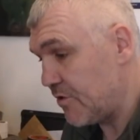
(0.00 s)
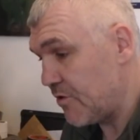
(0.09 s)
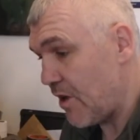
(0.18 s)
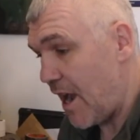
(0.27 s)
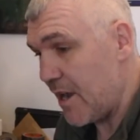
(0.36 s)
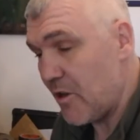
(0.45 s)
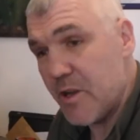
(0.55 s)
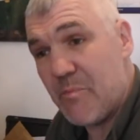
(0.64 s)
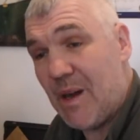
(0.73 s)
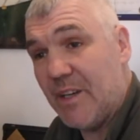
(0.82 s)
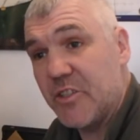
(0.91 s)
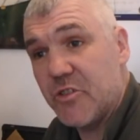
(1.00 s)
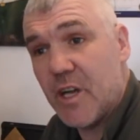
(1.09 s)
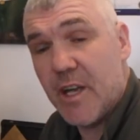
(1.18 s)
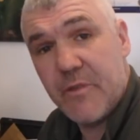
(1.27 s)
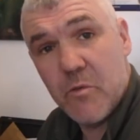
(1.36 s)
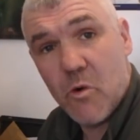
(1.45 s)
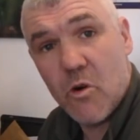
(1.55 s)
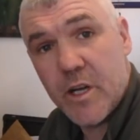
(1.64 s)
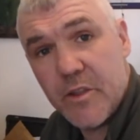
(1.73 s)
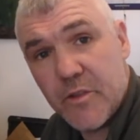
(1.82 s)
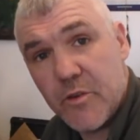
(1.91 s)
dry, or your pants dry if you're
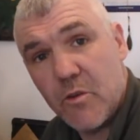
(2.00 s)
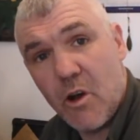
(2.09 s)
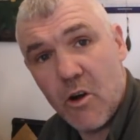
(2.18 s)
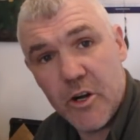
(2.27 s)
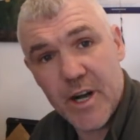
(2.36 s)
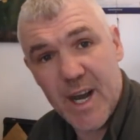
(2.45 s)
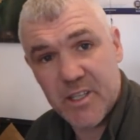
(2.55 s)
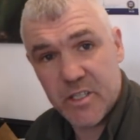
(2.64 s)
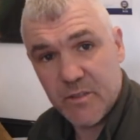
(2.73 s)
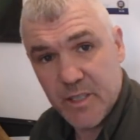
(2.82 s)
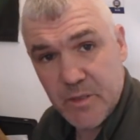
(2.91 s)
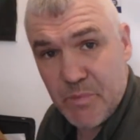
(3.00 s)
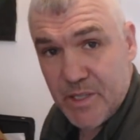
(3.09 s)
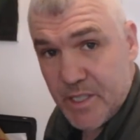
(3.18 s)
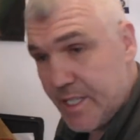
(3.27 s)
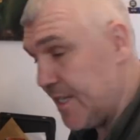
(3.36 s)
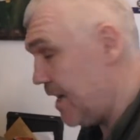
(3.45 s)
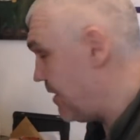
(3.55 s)
walking through long grass and it's pissing it